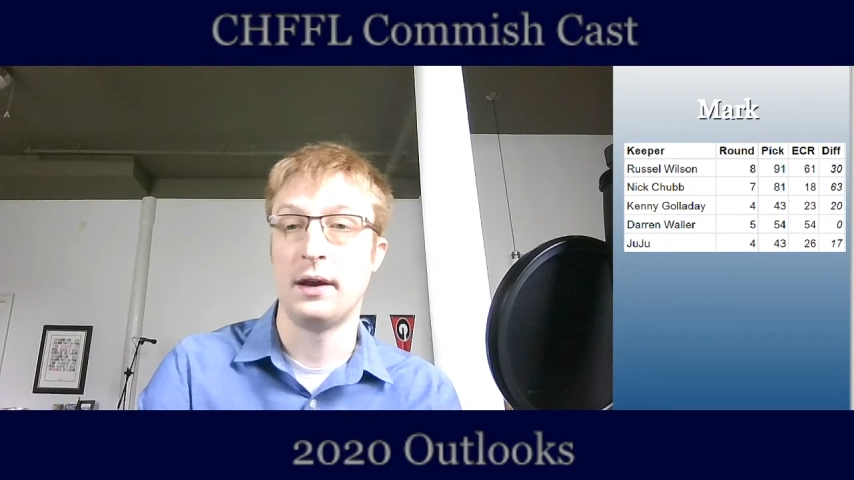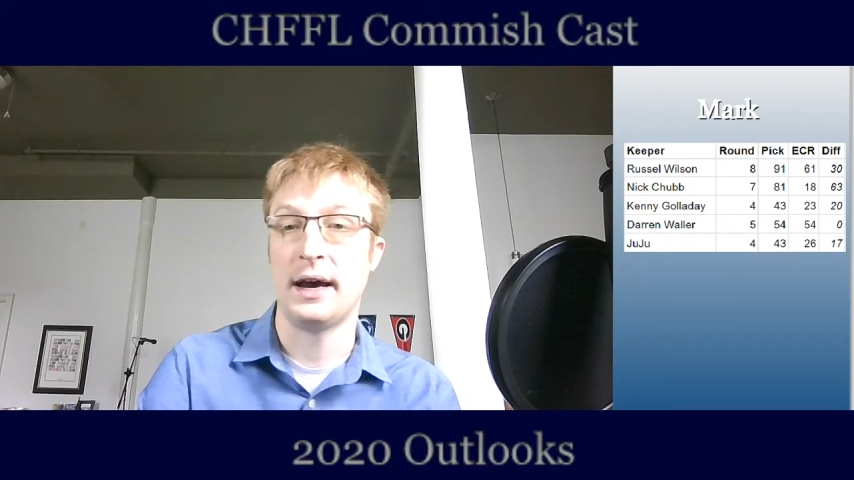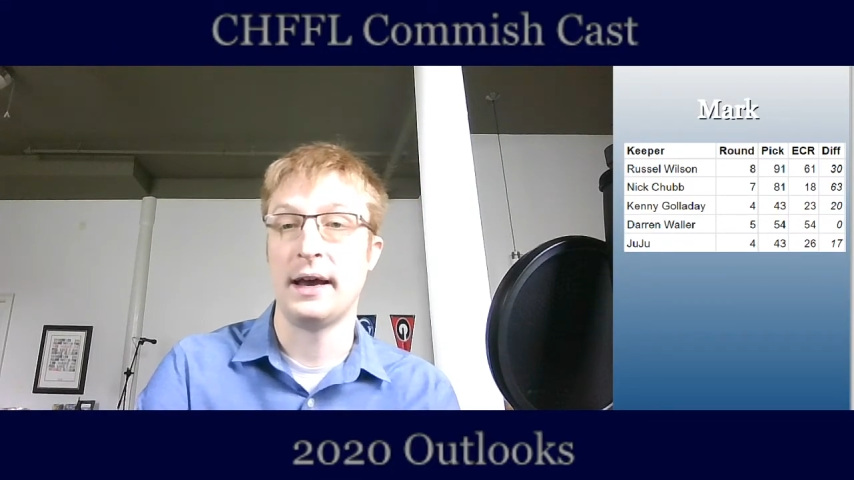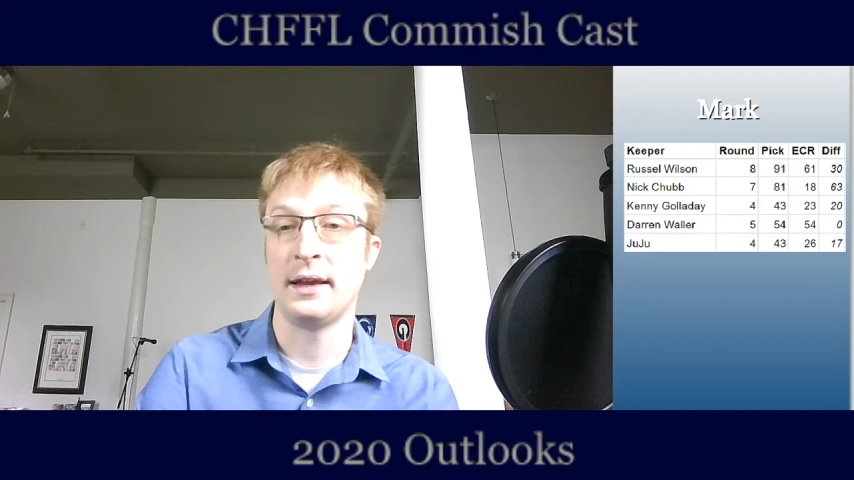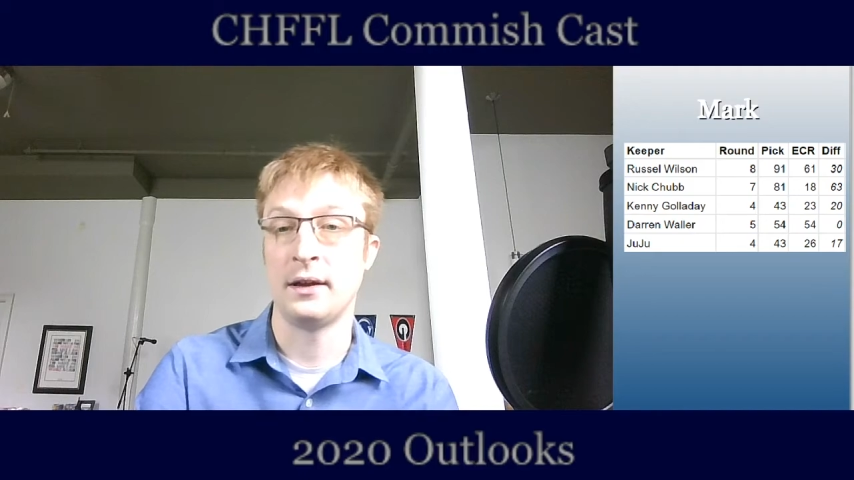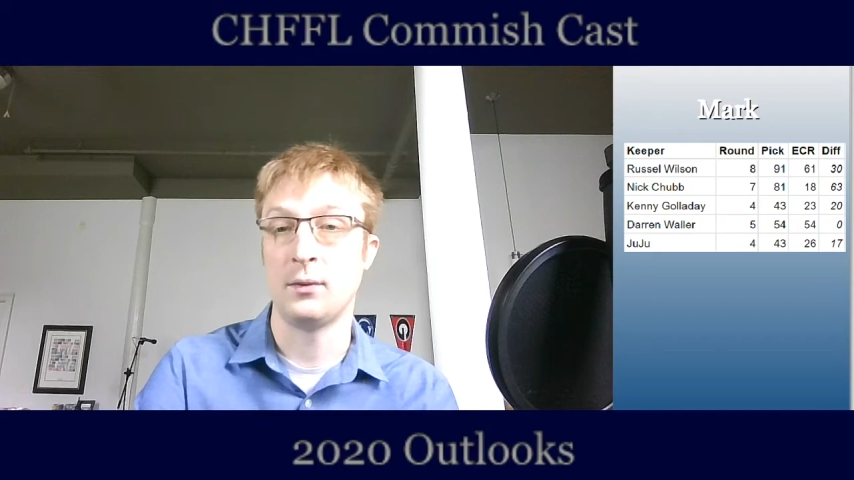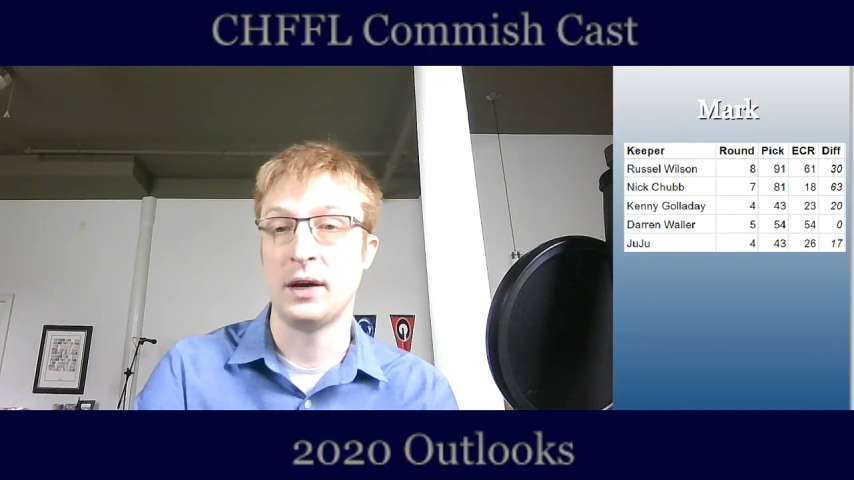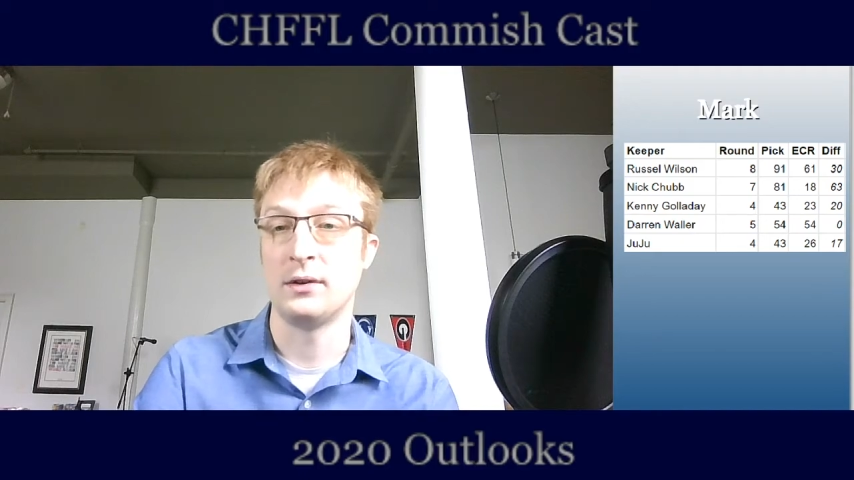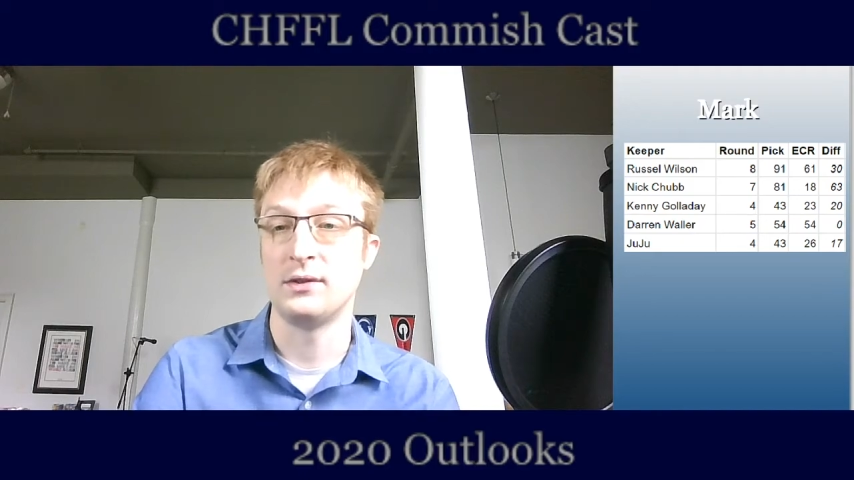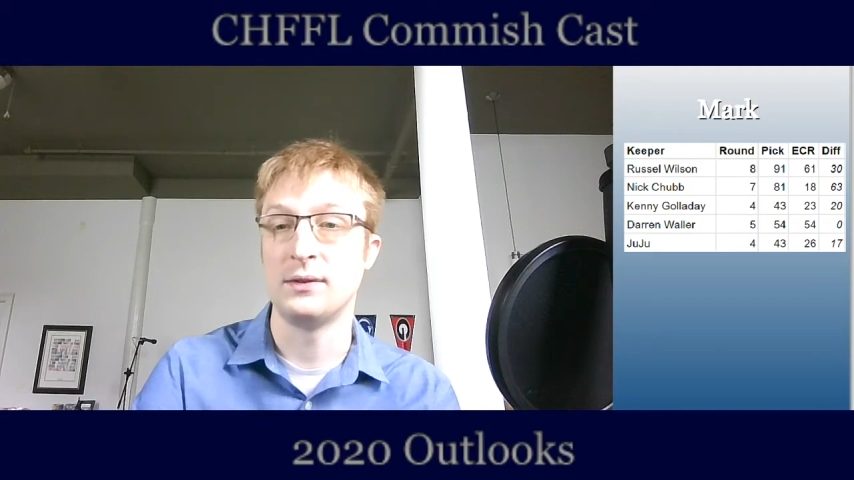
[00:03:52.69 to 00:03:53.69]
high-end
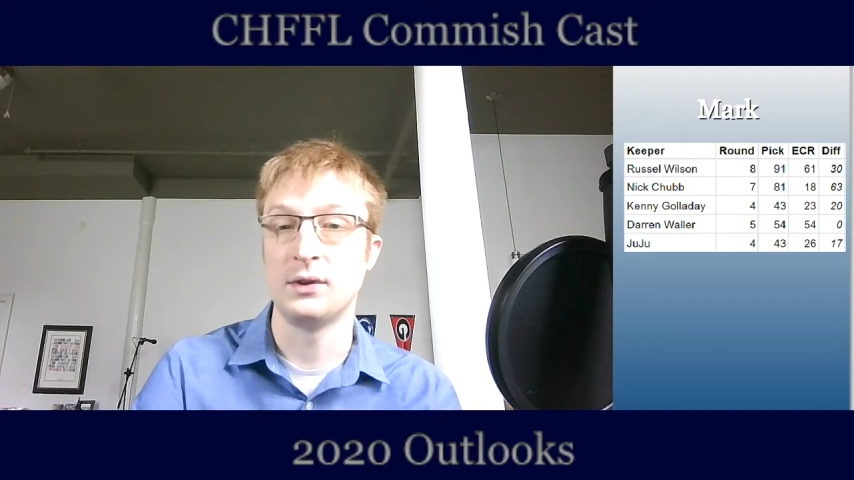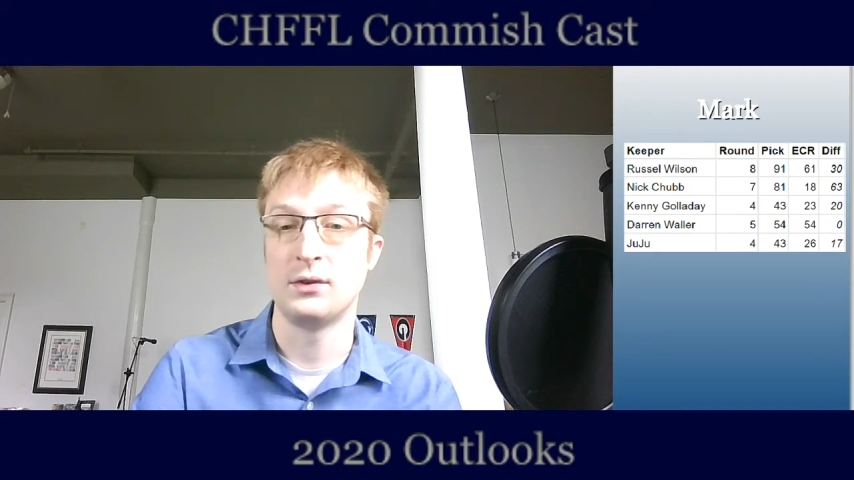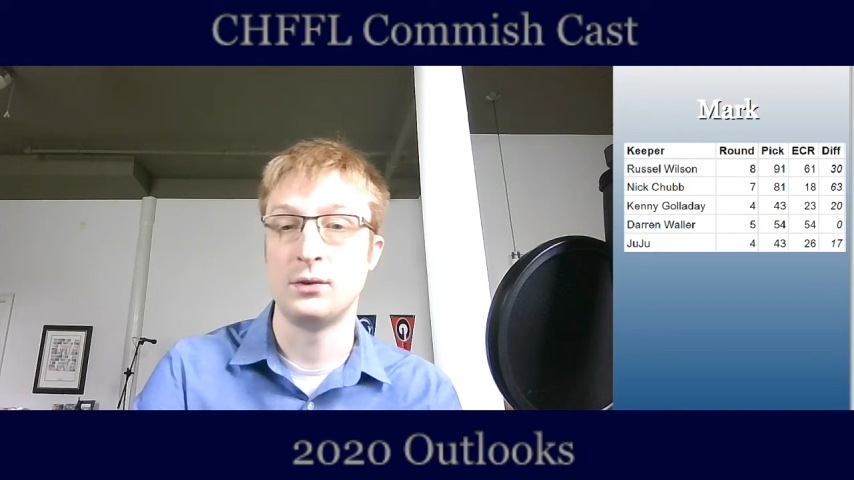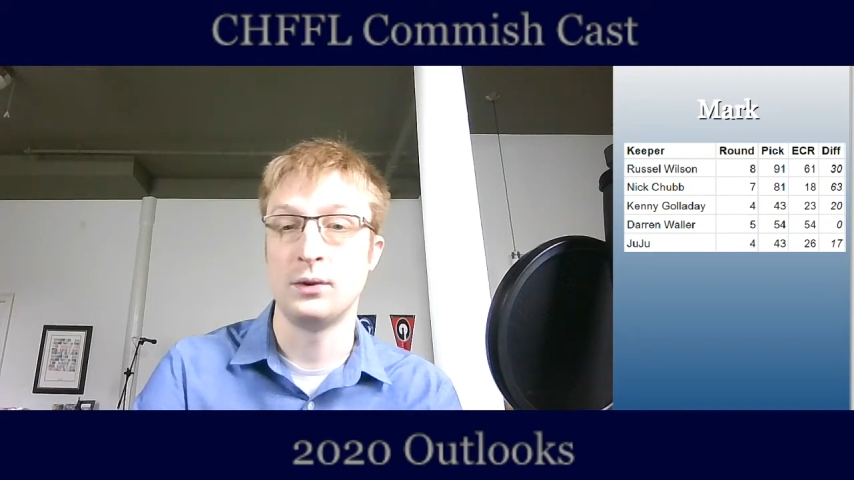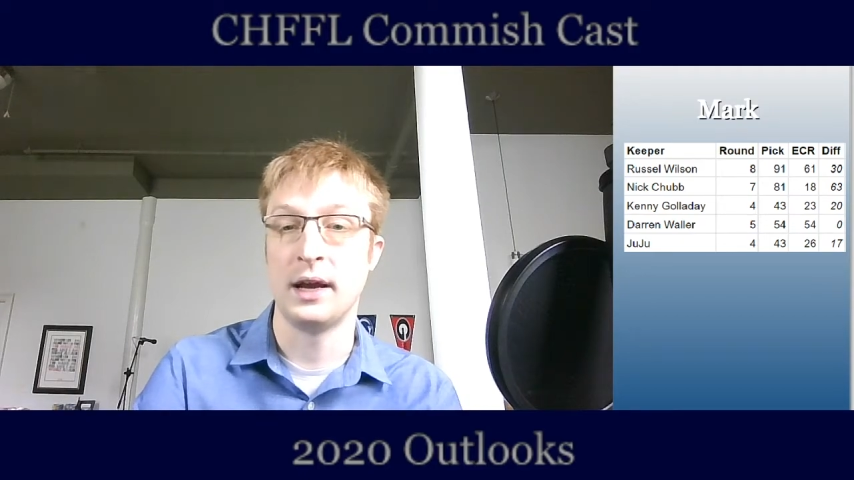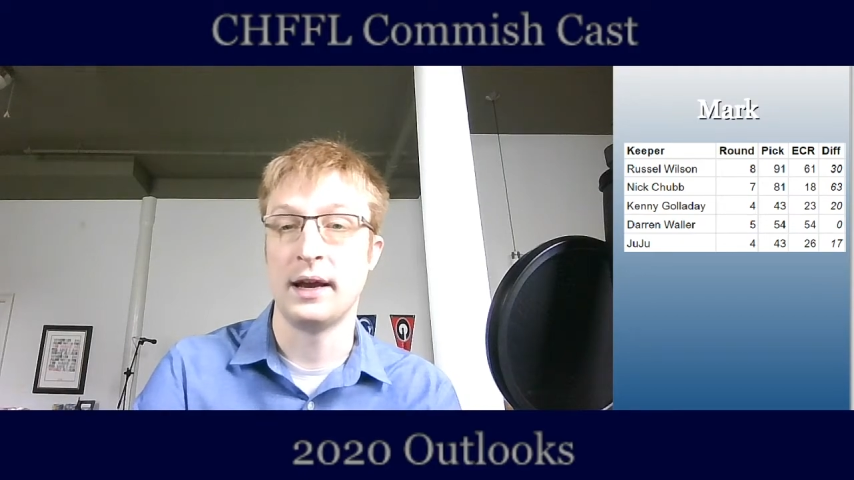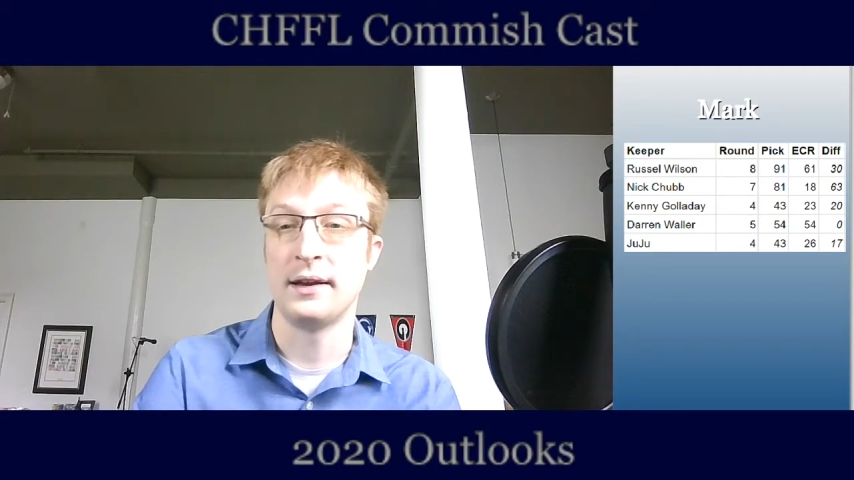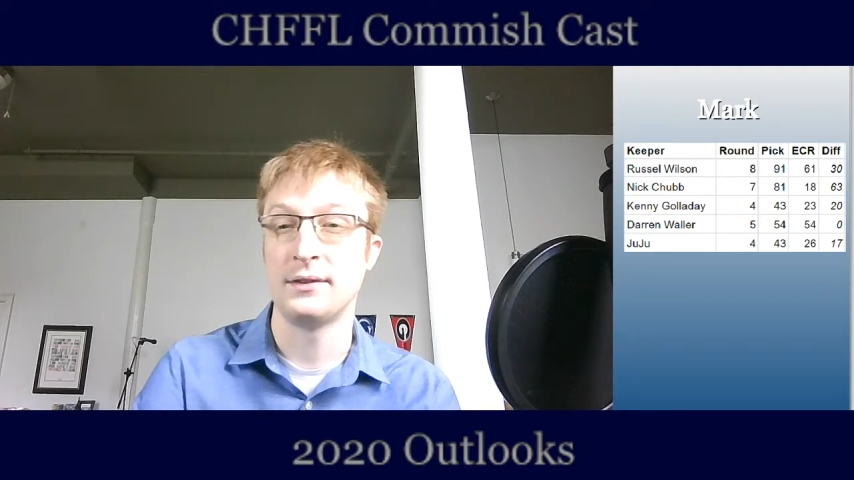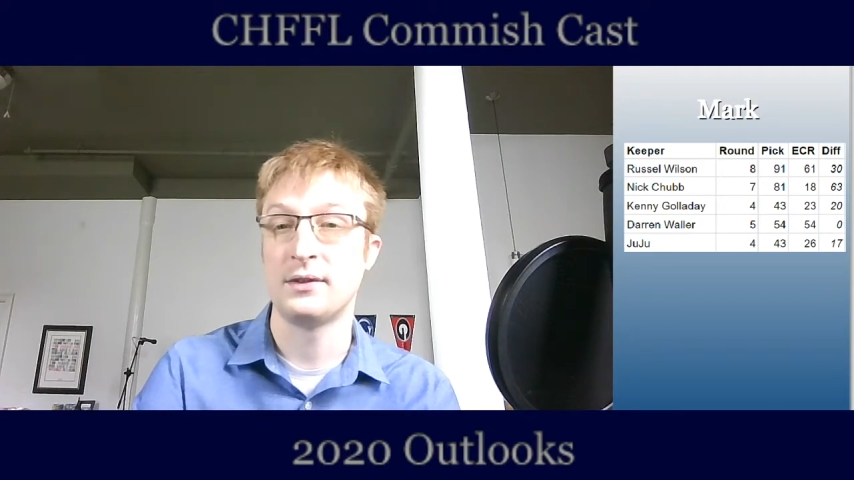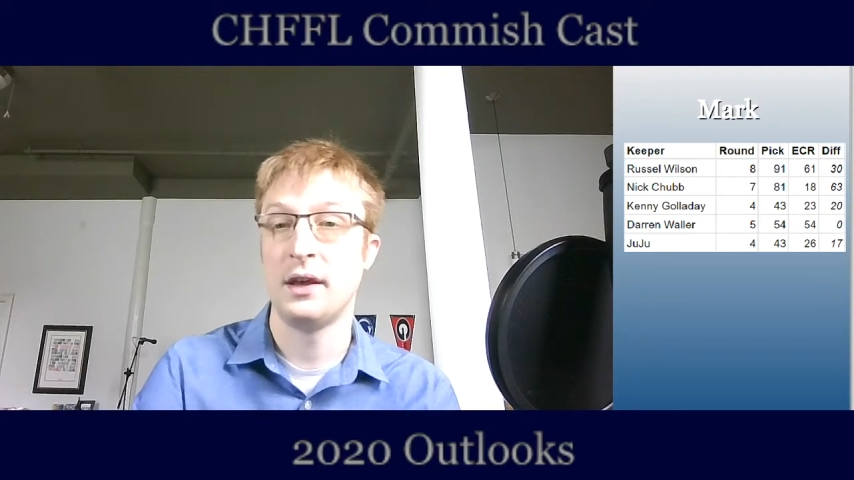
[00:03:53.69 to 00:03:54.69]
wide receiver 2
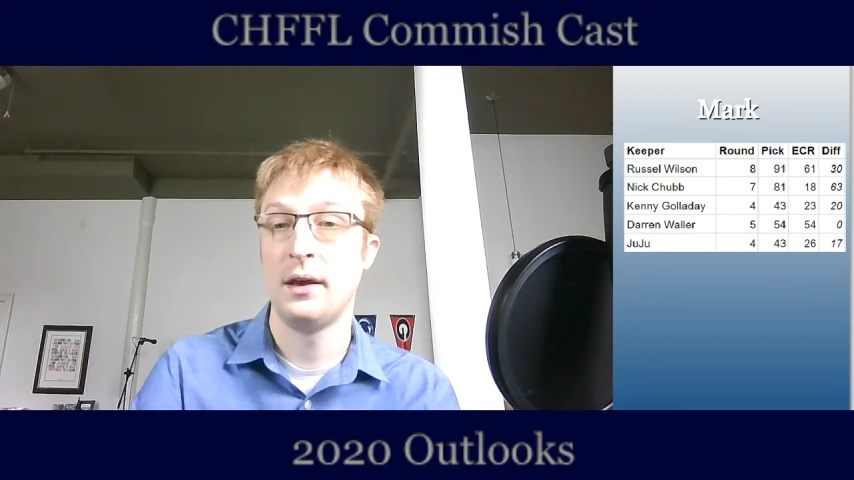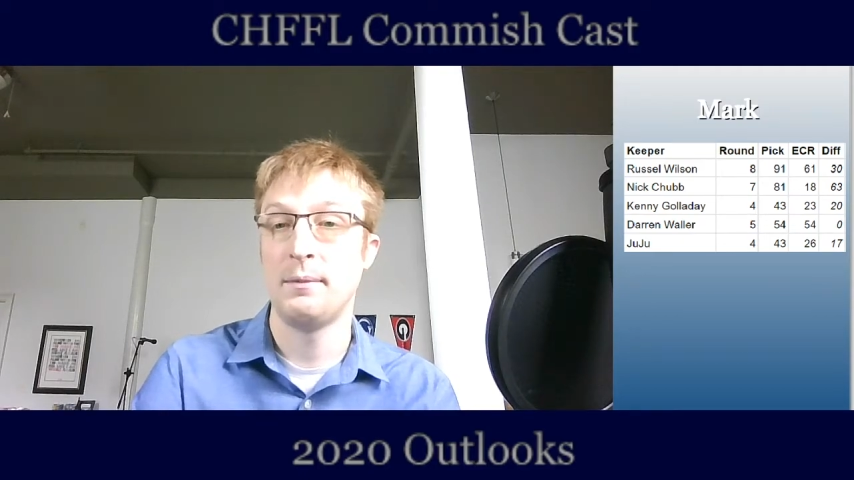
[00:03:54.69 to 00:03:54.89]
guys